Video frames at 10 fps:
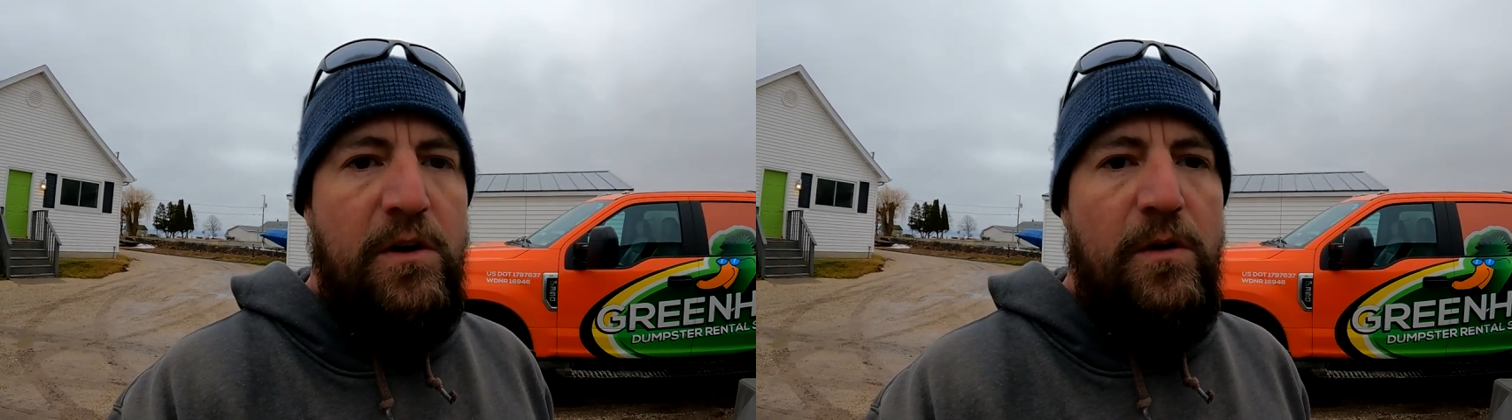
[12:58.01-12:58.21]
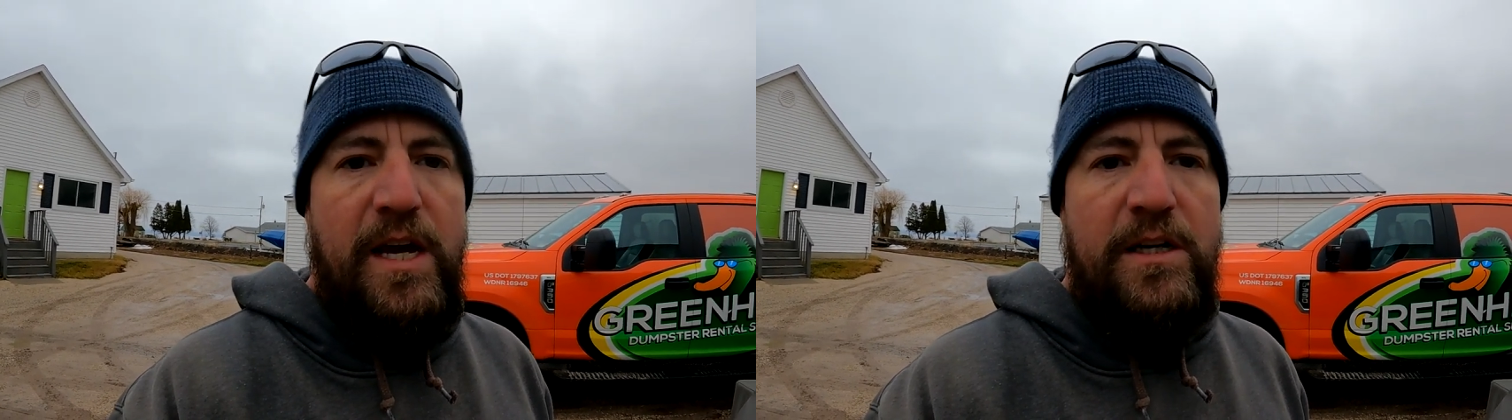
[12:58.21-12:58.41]

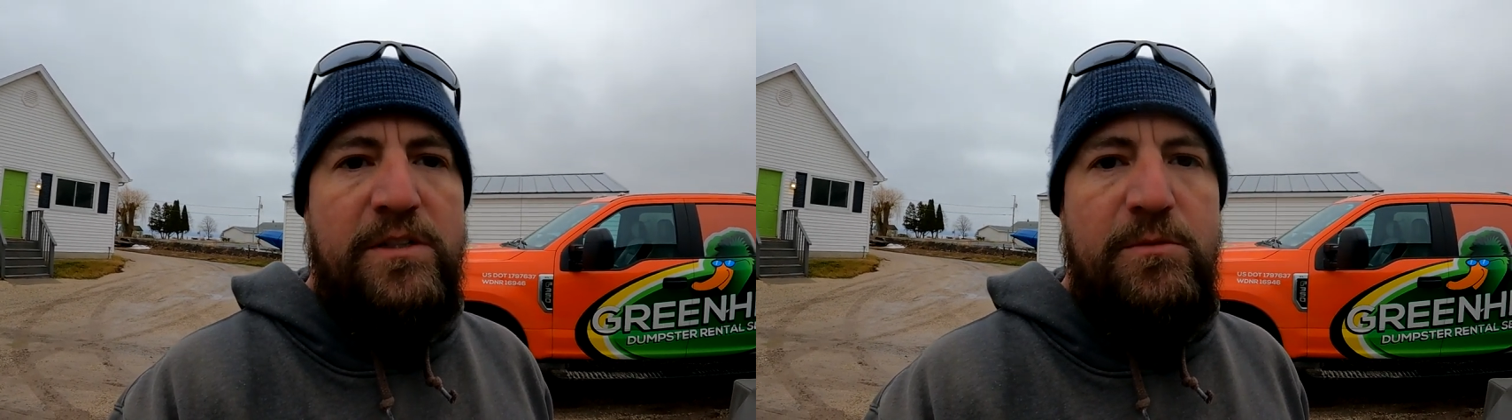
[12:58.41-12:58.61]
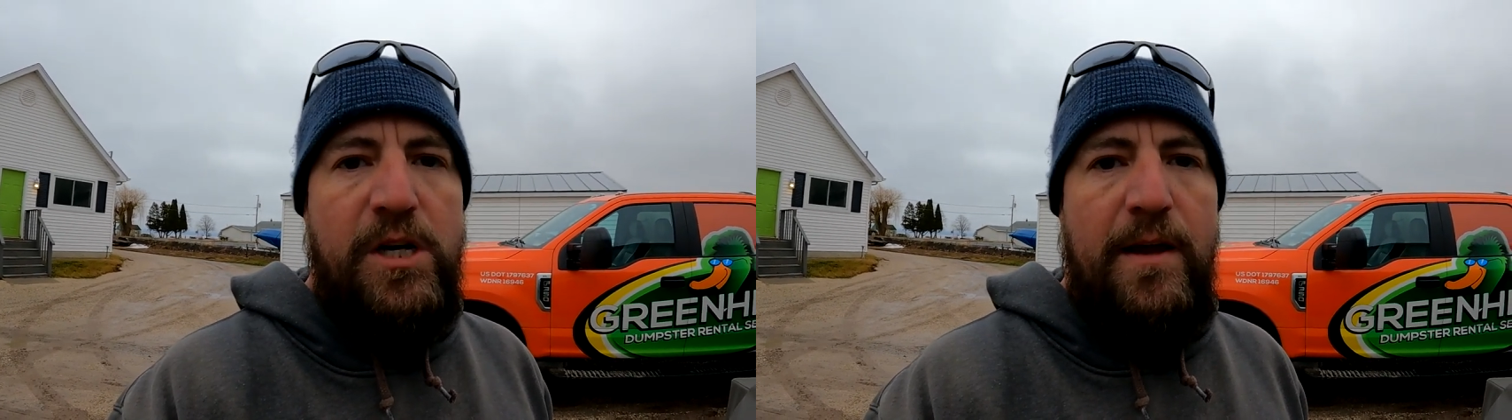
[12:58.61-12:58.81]
to go
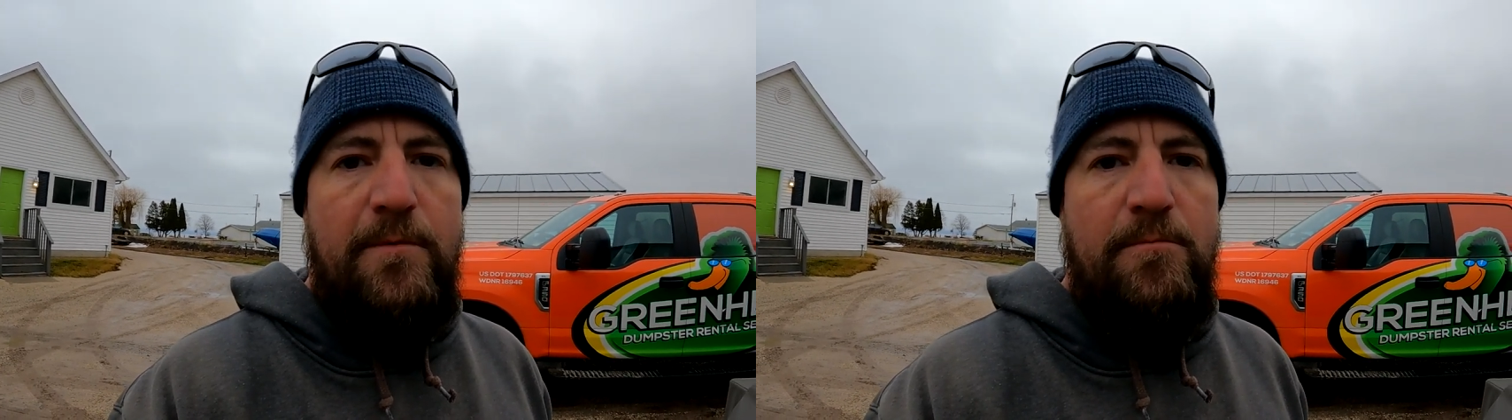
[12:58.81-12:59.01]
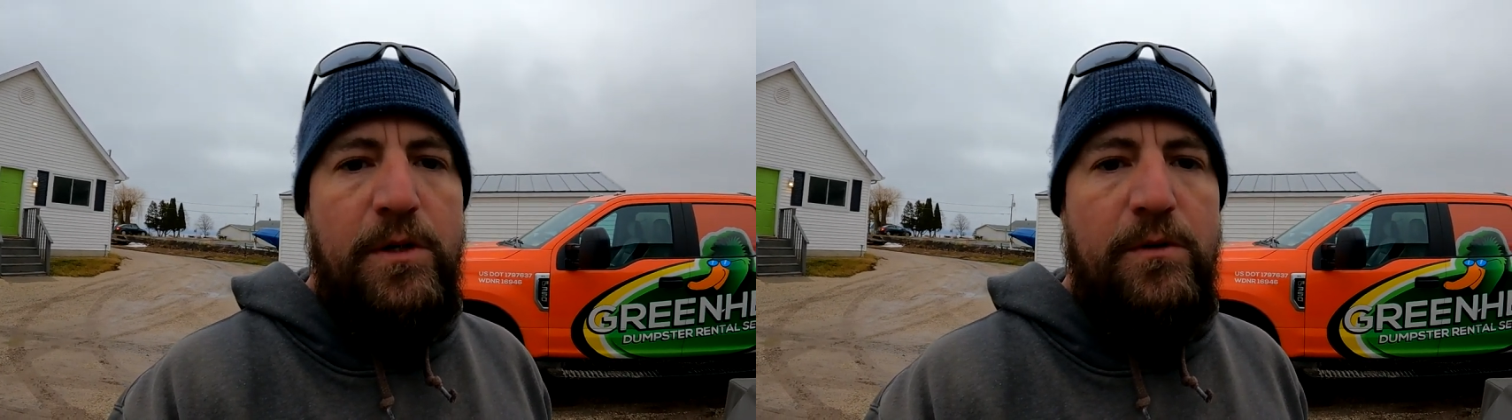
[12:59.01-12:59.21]
catch some
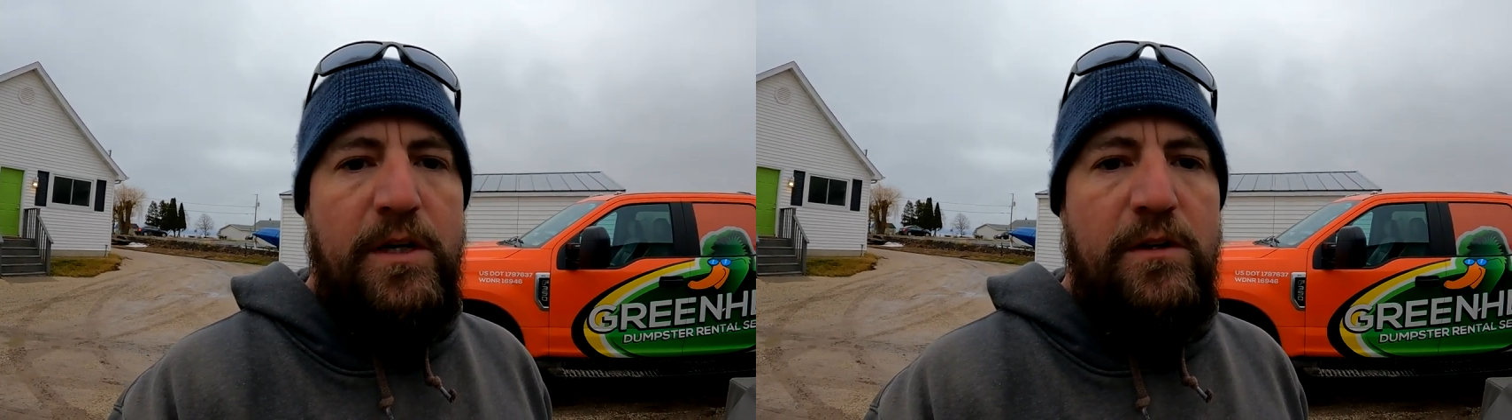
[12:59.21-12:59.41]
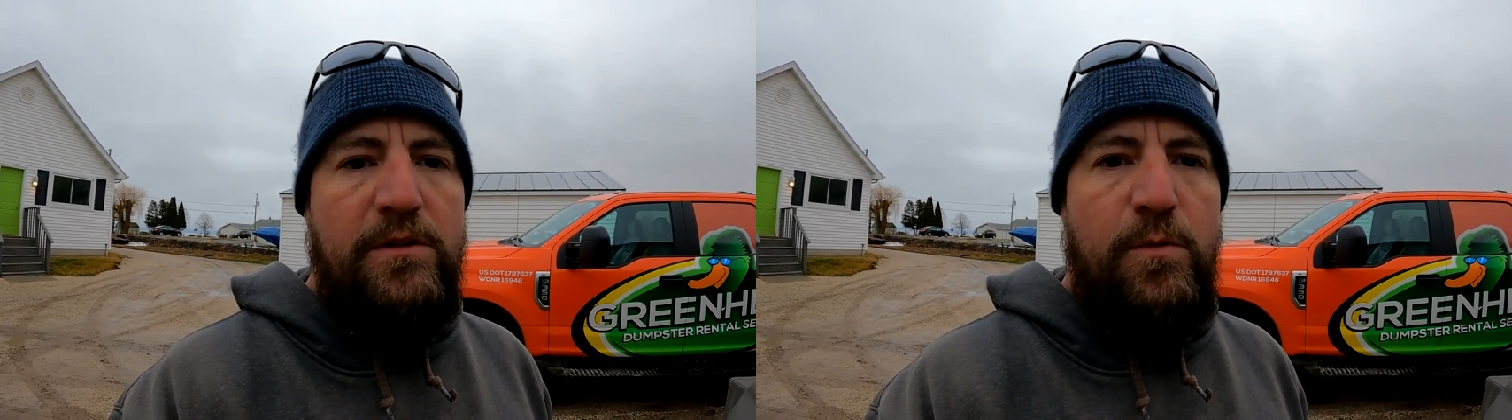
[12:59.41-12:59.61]
giant
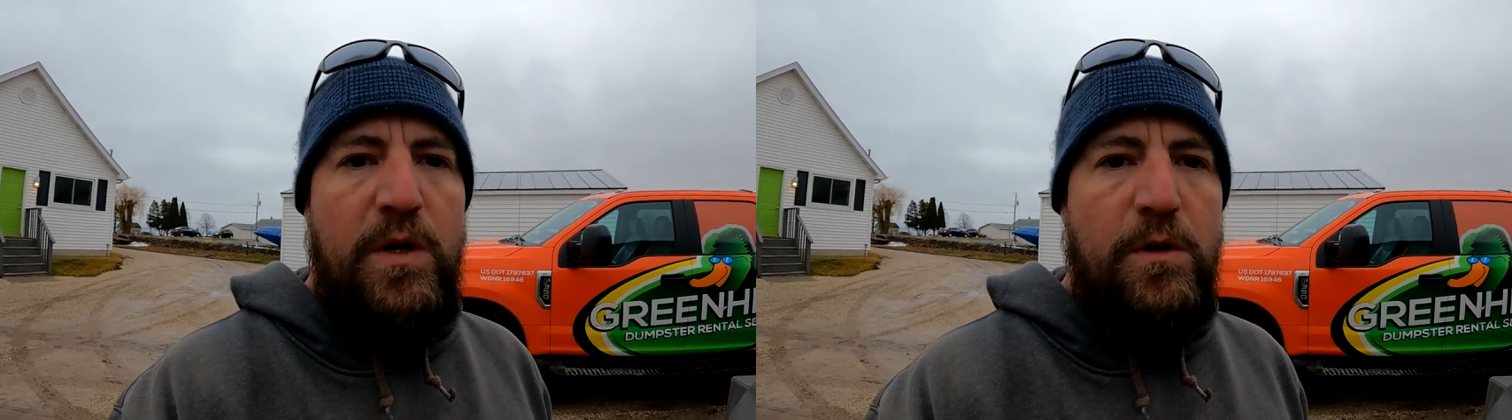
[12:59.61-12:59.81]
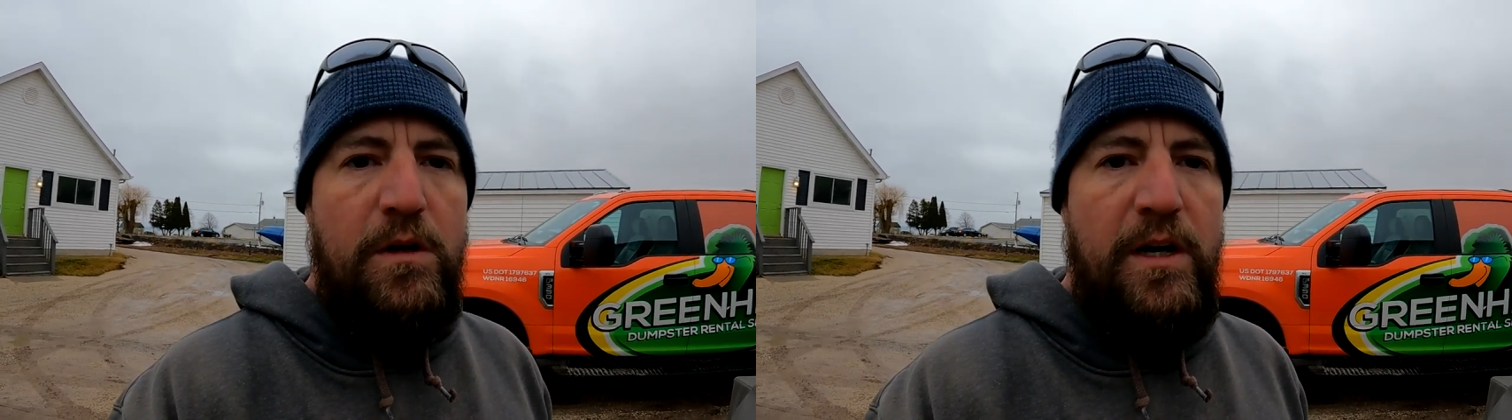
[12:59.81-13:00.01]
bluegills,
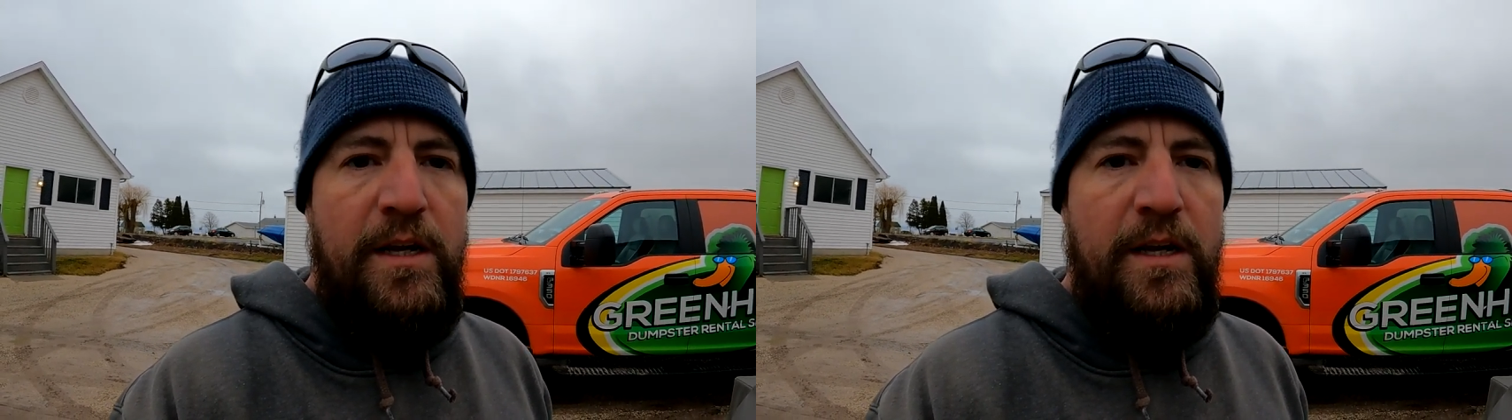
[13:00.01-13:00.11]
we were